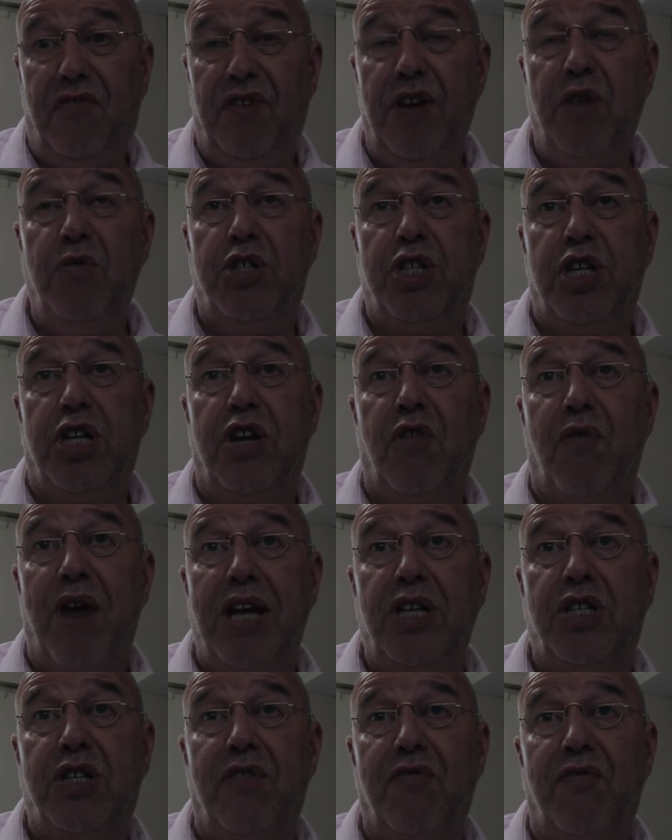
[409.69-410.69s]
future
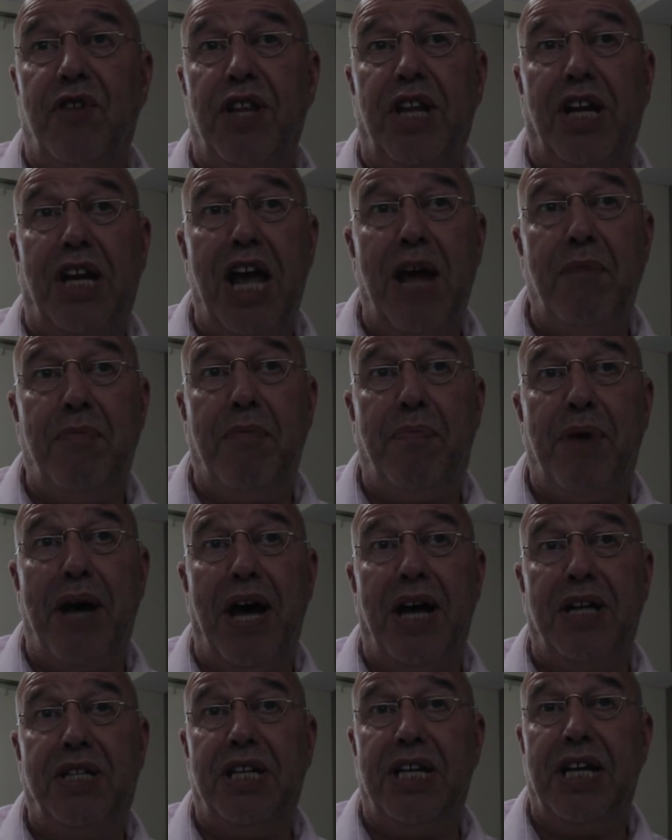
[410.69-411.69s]
direction for the Labour
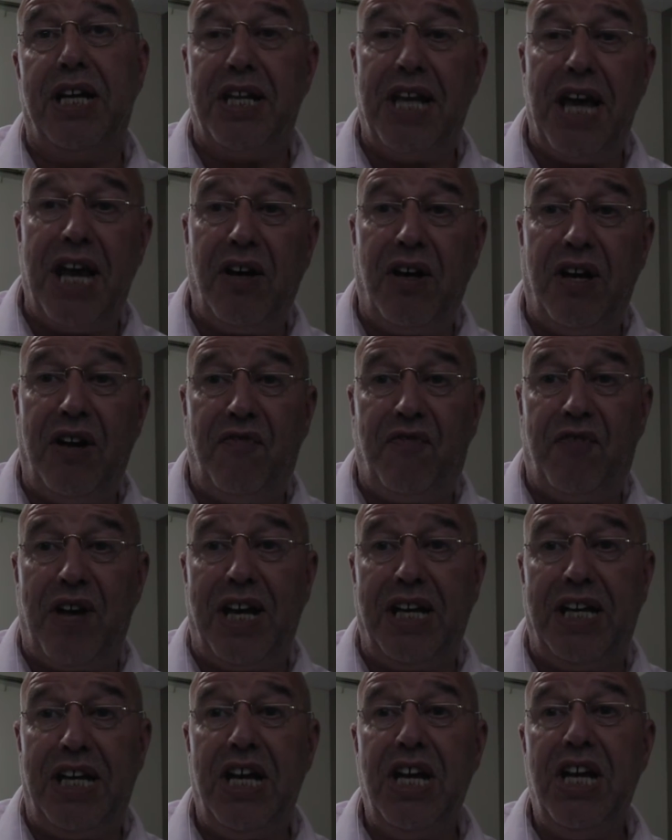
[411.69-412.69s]
Party, and they're going to
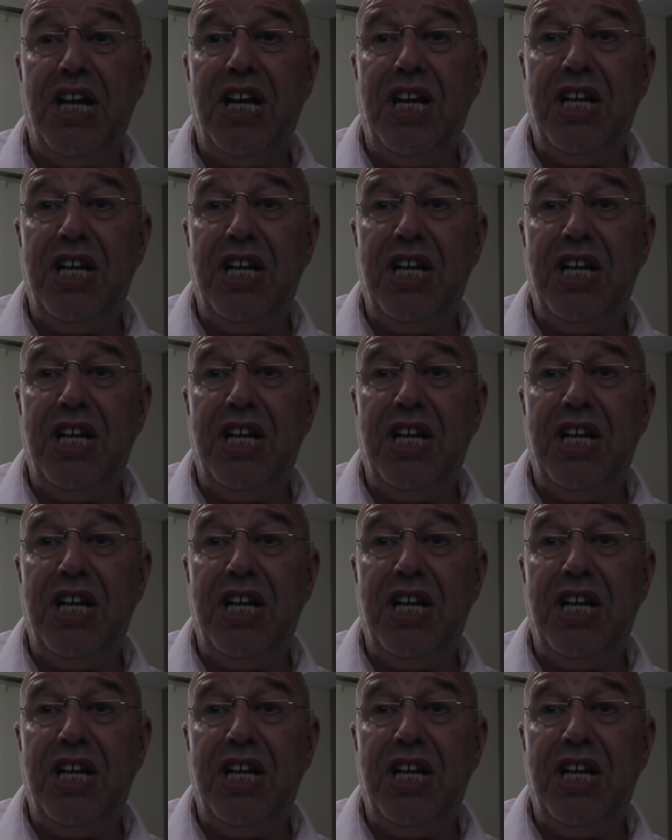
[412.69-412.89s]
fight